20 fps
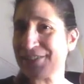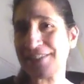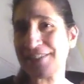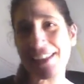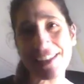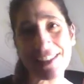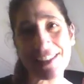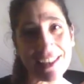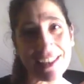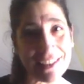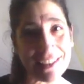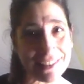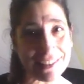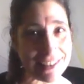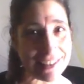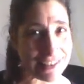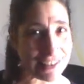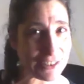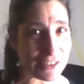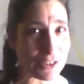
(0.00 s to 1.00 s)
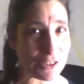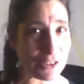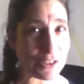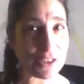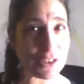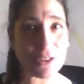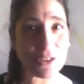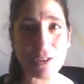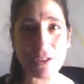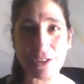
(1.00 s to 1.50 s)
they will
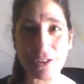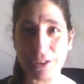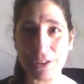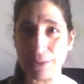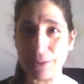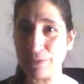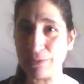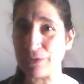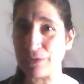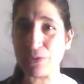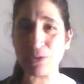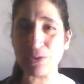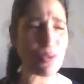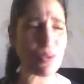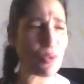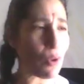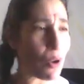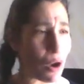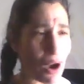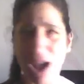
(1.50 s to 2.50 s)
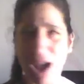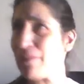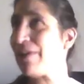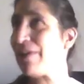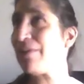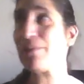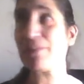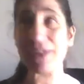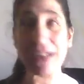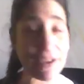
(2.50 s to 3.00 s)
help because they've helped
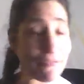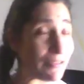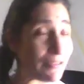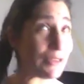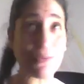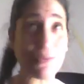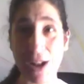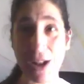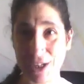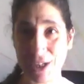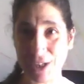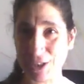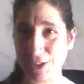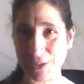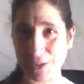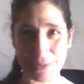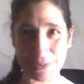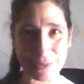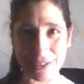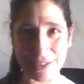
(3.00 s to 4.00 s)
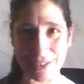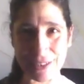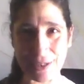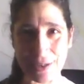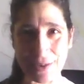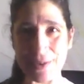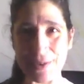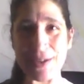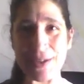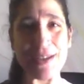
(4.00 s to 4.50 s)
me. When I wrote
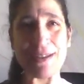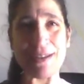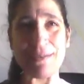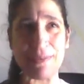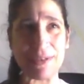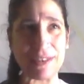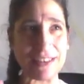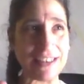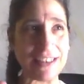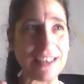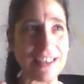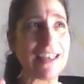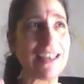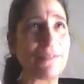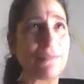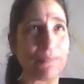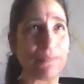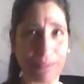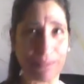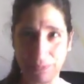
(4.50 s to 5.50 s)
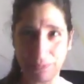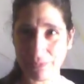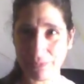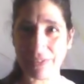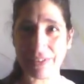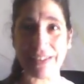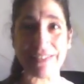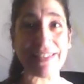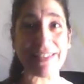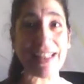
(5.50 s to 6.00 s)
them just
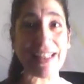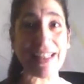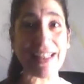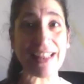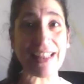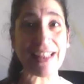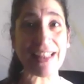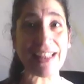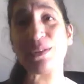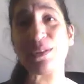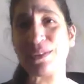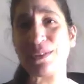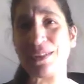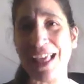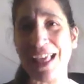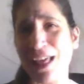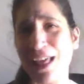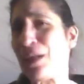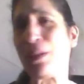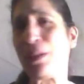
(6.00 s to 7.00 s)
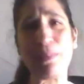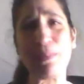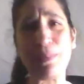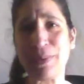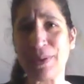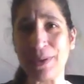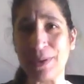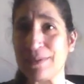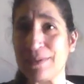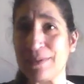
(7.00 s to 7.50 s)
between, you know, God and me,
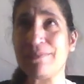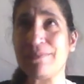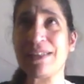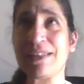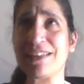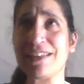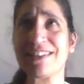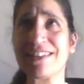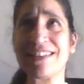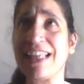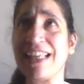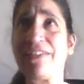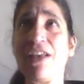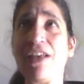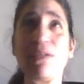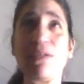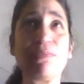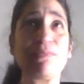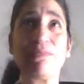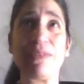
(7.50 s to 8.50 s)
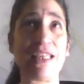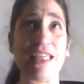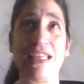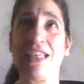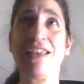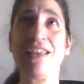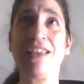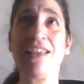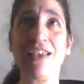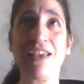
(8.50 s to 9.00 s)
whatever. It was like
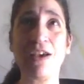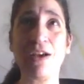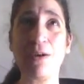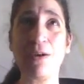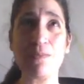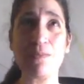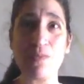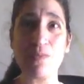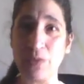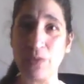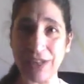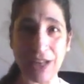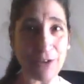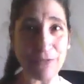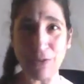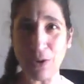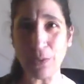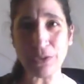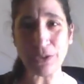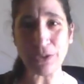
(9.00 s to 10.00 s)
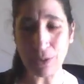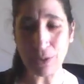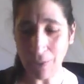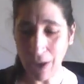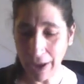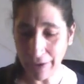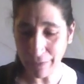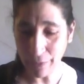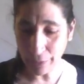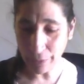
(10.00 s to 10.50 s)
God talking to me on
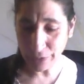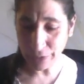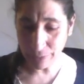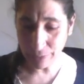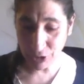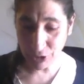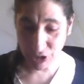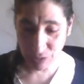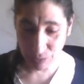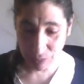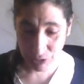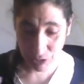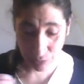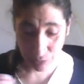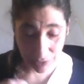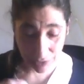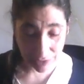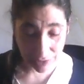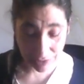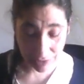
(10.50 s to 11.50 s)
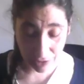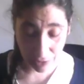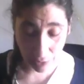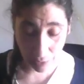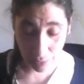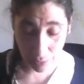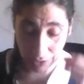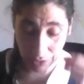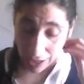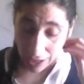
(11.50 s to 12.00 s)
paper and me talking to God, you know,